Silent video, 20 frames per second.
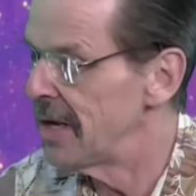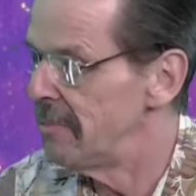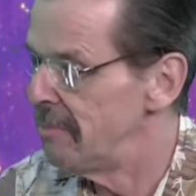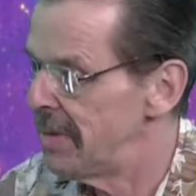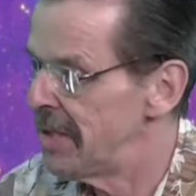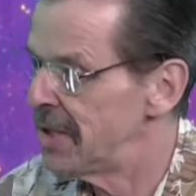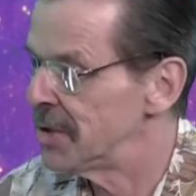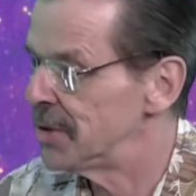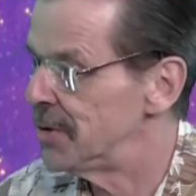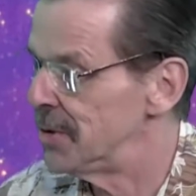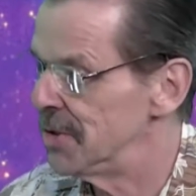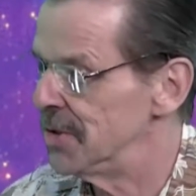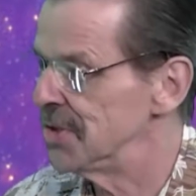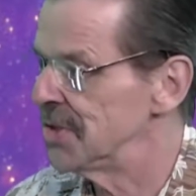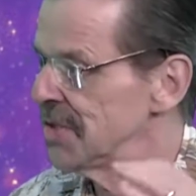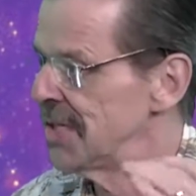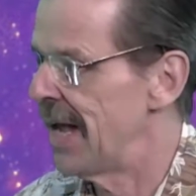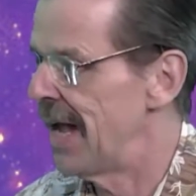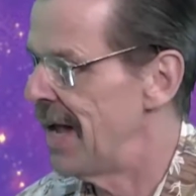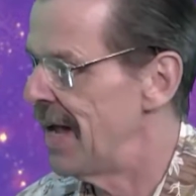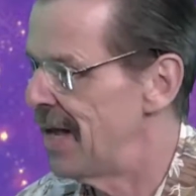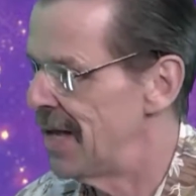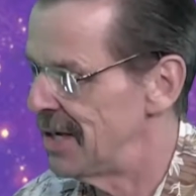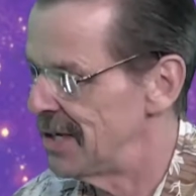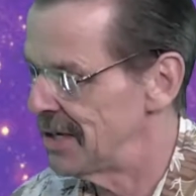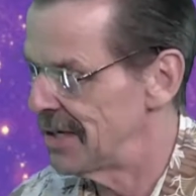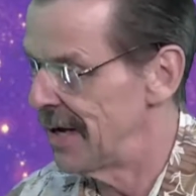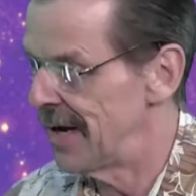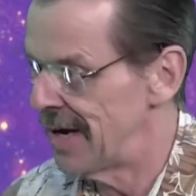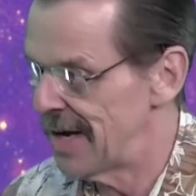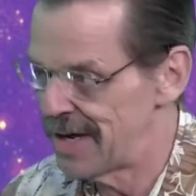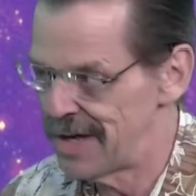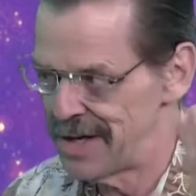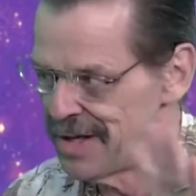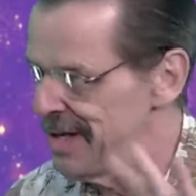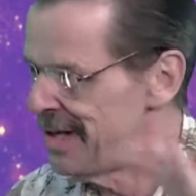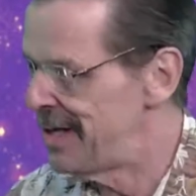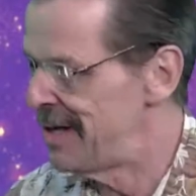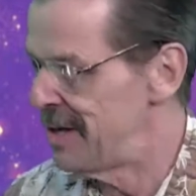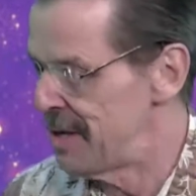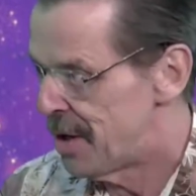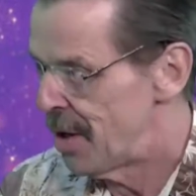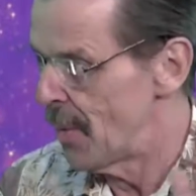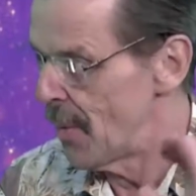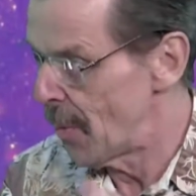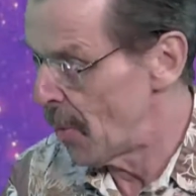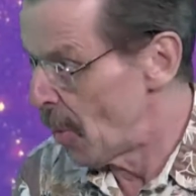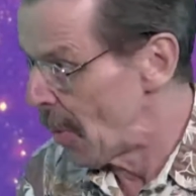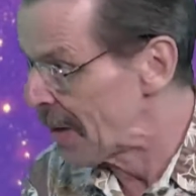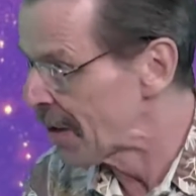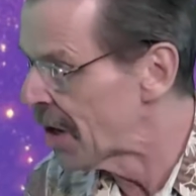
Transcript: meters and wind